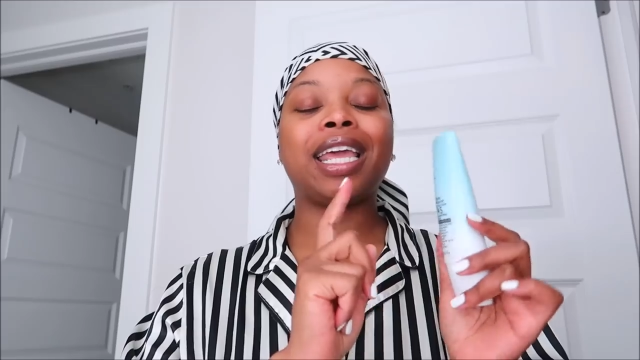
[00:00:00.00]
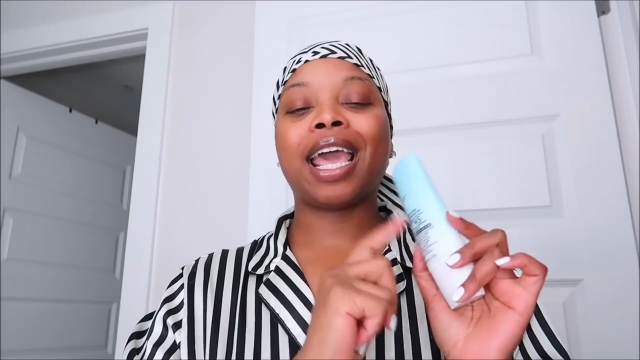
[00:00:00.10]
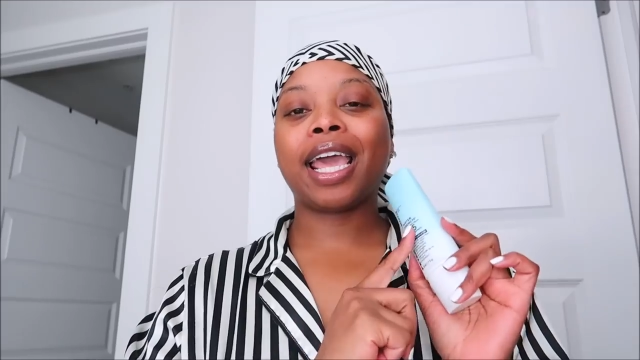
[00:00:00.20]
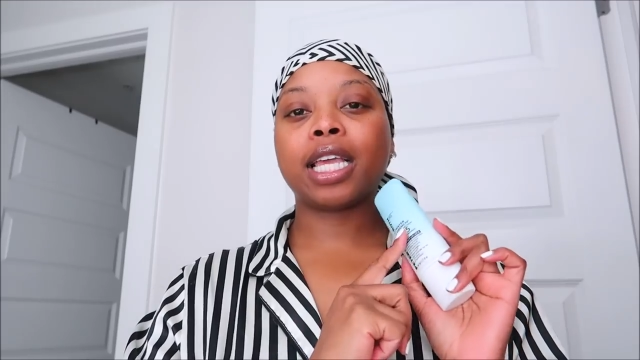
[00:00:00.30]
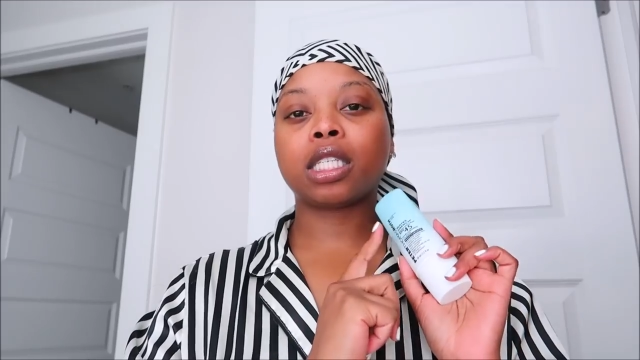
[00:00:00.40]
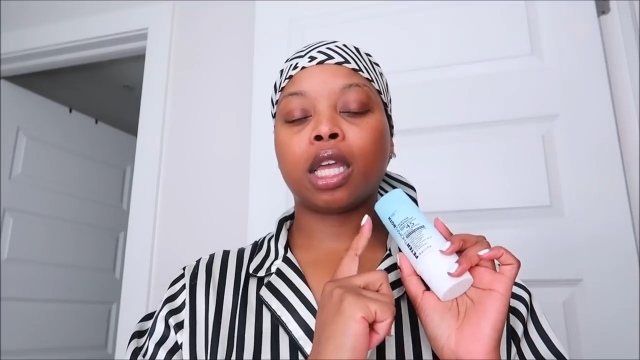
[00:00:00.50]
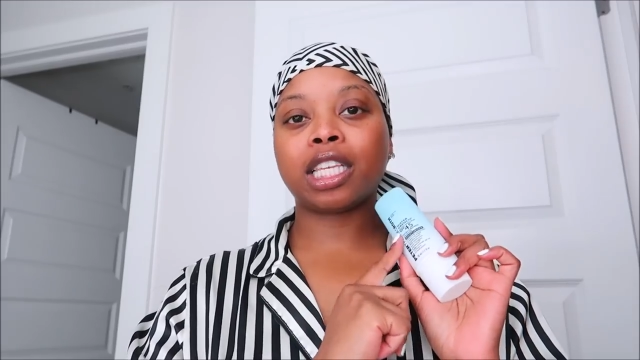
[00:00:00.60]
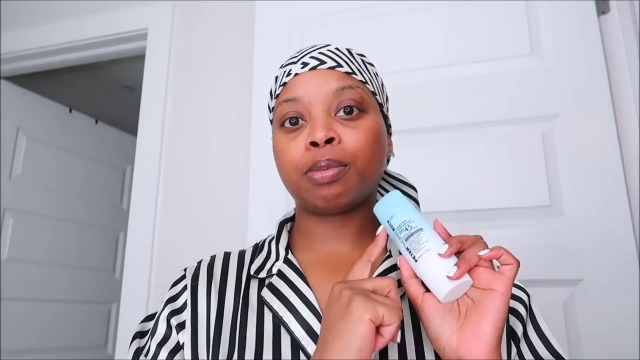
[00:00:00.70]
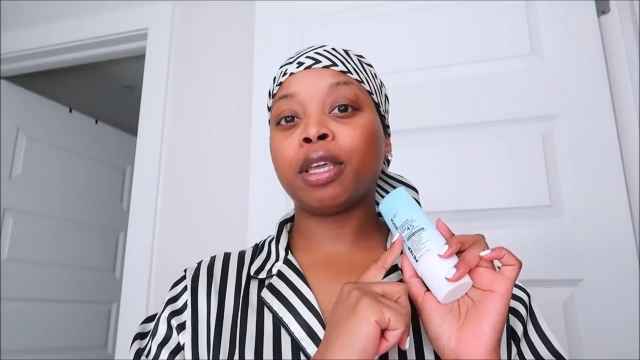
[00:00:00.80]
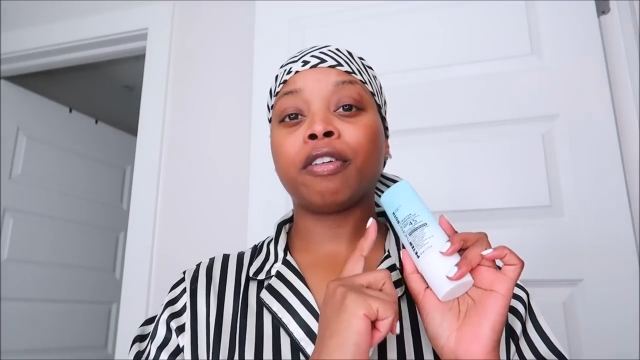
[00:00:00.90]
it has
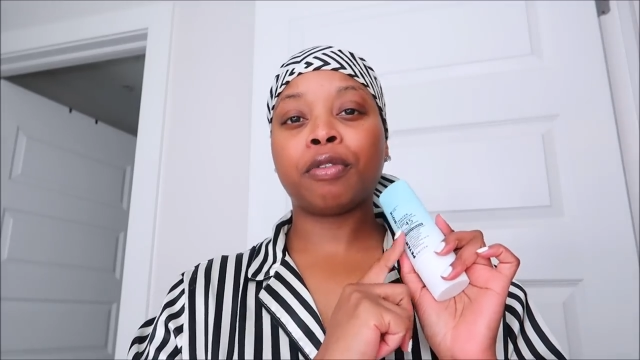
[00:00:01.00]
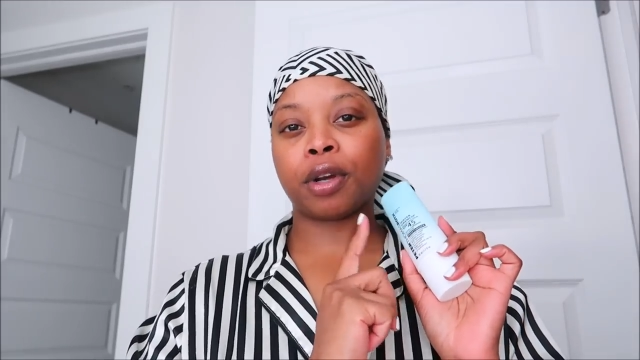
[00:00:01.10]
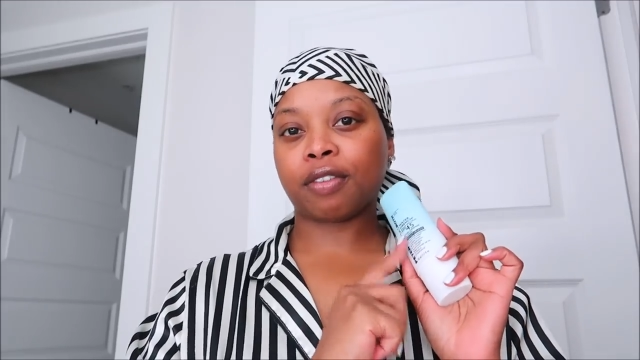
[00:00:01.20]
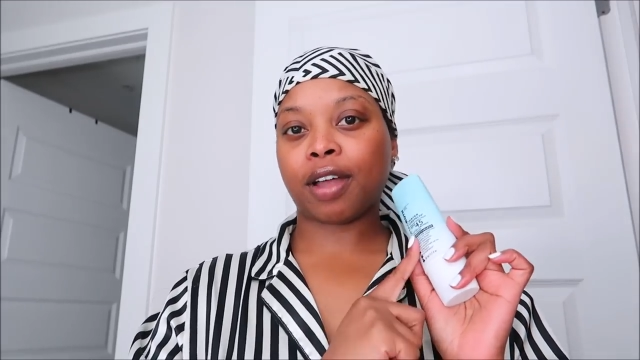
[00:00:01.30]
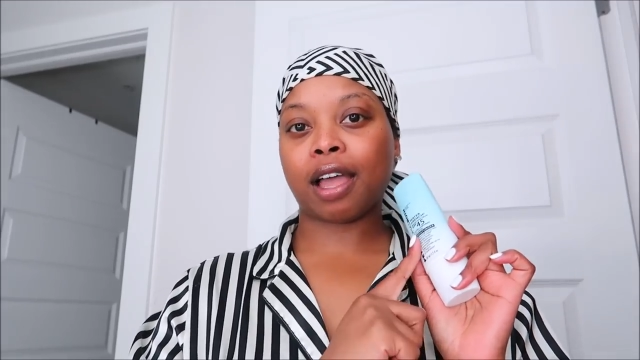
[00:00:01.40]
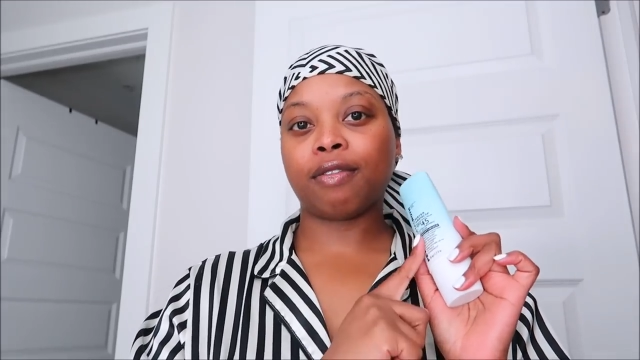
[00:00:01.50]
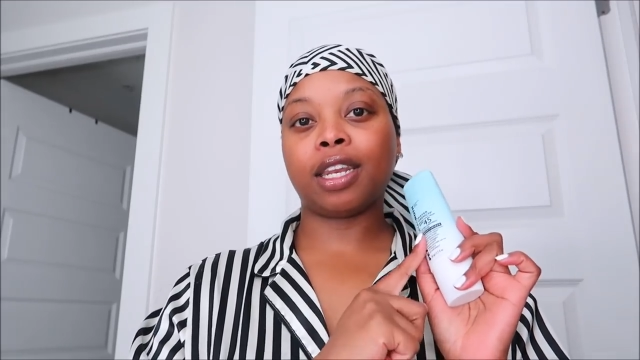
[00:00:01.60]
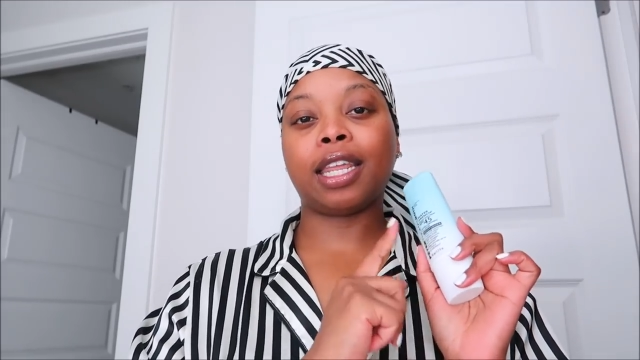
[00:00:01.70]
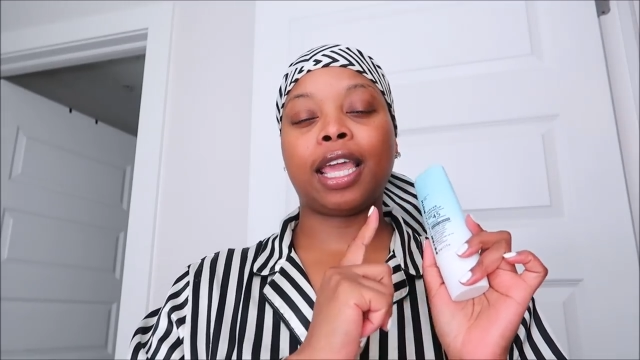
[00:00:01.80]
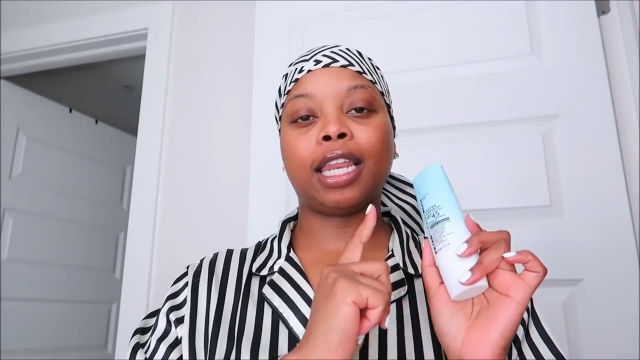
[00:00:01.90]
spf 45 in it